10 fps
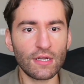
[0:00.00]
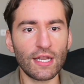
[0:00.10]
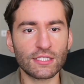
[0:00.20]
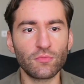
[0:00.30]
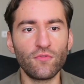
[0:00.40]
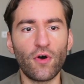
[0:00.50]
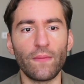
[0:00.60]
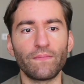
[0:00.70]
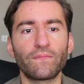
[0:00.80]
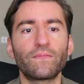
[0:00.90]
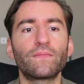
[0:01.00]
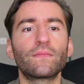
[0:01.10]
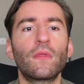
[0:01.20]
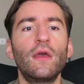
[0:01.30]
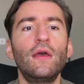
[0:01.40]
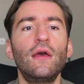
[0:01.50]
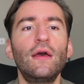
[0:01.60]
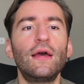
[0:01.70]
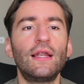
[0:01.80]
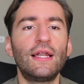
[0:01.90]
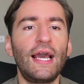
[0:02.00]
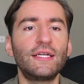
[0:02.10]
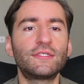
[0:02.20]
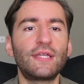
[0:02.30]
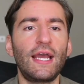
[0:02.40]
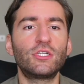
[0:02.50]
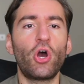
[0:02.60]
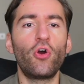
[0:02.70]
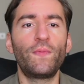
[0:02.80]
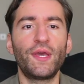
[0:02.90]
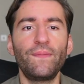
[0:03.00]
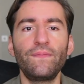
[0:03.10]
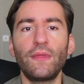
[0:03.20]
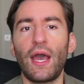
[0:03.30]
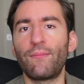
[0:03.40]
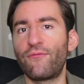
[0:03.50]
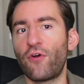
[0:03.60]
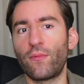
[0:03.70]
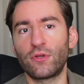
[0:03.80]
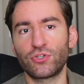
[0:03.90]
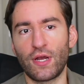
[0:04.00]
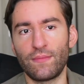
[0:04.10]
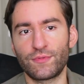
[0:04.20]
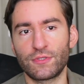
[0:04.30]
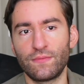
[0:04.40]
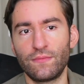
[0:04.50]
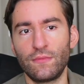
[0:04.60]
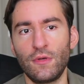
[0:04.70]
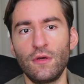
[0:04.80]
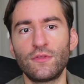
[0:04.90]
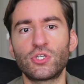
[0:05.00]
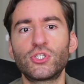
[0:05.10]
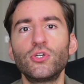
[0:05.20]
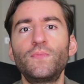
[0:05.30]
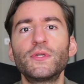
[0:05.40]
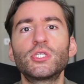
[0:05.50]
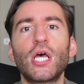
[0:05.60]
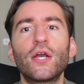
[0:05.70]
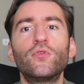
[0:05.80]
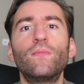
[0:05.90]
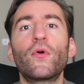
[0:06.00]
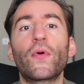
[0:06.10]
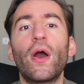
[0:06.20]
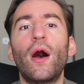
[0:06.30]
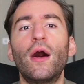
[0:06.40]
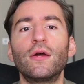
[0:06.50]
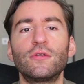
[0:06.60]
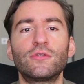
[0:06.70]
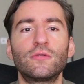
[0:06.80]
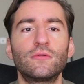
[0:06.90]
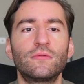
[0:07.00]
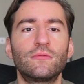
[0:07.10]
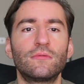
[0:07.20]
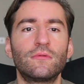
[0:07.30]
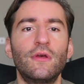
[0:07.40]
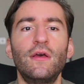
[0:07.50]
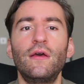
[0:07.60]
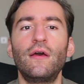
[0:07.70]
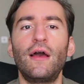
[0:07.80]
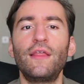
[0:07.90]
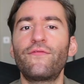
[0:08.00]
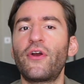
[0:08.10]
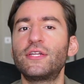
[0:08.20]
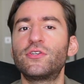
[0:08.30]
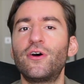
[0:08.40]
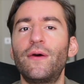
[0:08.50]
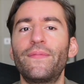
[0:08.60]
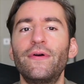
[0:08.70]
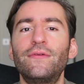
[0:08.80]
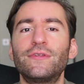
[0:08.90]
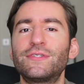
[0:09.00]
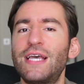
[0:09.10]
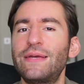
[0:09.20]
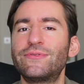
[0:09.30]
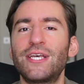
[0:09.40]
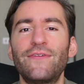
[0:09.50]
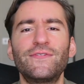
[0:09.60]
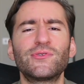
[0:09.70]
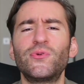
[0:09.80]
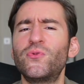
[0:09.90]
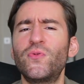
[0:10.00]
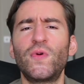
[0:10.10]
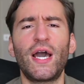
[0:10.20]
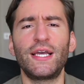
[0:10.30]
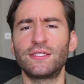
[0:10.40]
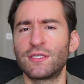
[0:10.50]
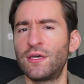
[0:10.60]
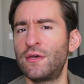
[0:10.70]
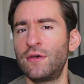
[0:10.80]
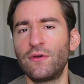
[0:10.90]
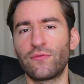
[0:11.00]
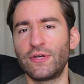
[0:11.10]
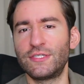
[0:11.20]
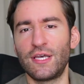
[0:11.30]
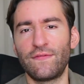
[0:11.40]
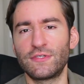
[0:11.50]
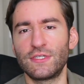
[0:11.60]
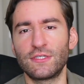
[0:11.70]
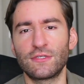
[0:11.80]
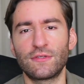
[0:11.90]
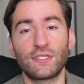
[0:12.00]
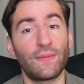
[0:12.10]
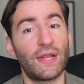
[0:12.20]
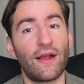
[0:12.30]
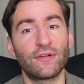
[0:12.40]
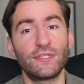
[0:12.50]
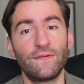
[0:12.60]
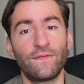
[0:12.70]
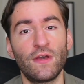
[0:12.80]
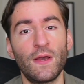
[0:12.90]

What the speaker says: Let's move on. Late stage hopium and FOMO traps. The super cycle mirage. At the very top, the same surface always resurfaces, the same narrative.